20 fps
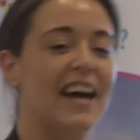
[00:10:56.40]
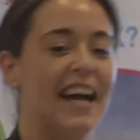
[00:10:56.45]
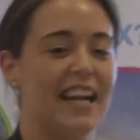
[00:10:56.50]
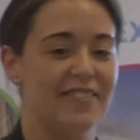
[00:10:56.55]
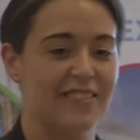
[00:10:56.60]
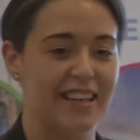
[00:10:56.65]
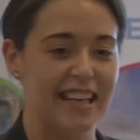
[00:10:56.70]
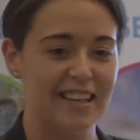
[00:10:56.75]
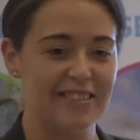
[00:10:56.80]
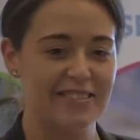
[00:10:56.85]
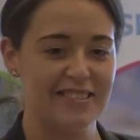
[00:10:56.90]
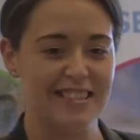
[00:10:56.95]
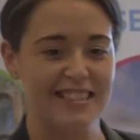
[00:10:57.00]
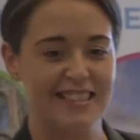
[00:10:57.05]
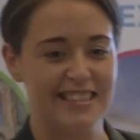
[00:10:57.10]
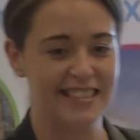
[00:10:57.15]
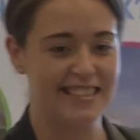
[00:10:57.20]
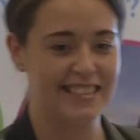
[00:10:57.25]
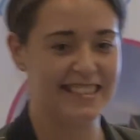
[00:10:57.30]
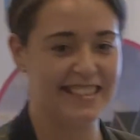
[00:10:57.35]
Anyone else?
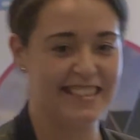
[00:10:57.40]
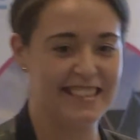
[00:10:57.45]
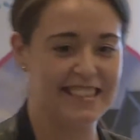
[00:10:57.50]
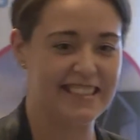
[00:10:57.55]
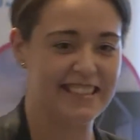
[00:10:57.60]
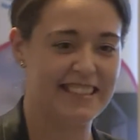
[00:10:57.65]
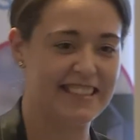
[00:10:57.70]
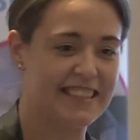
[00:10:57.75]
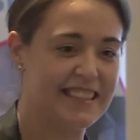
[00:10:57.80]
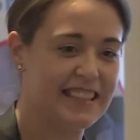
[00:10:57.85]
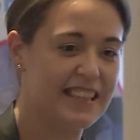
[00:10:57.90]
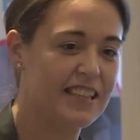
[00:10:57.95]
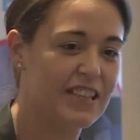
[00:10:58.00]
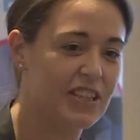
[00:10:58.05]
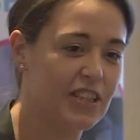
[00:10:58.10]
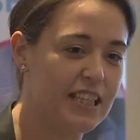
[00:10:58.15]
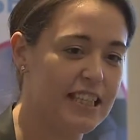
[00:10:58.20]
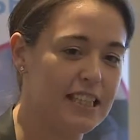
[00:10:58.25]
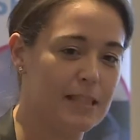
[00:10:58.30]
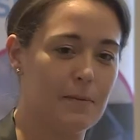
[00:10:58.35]

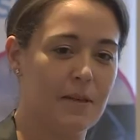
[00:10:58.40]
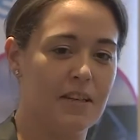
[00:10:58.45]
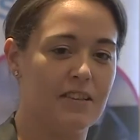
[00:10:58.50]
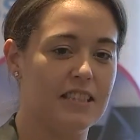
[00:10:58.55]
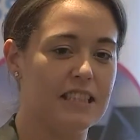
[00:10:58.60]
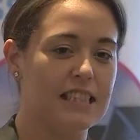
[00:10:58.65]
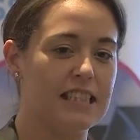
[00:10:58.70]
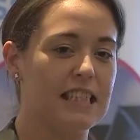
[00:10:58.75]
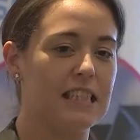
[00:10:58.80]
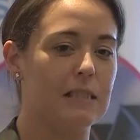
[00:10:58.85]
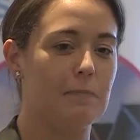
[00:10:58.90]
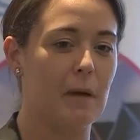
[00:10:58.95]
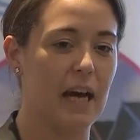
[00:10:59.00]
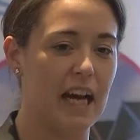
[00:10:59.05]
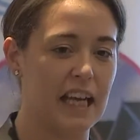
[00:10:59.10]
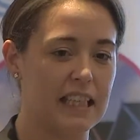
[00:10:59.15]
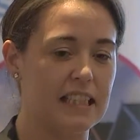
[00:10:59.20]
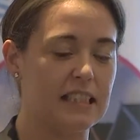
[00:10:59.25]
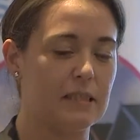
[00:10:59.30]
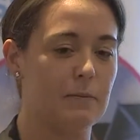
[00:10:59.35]
Good experiences,
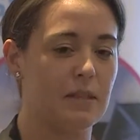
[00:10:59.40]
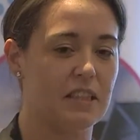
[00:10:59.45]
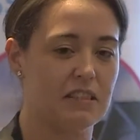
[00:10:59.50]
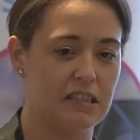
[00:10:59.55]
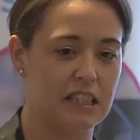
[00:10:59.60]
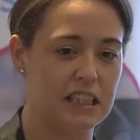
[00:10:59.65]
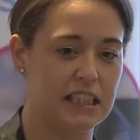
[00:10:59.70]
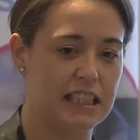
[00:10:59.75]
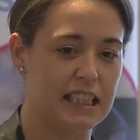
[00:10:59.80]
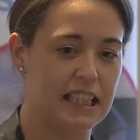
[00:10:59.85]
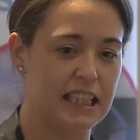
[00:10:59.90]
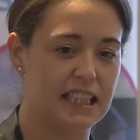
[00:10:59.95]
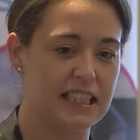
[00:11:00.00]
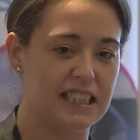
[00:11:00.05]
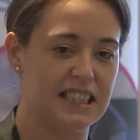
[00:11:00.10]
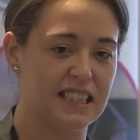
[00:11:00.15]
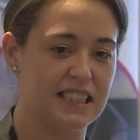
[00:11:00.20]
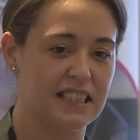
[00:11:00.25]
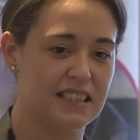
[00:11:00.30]
bad experiences?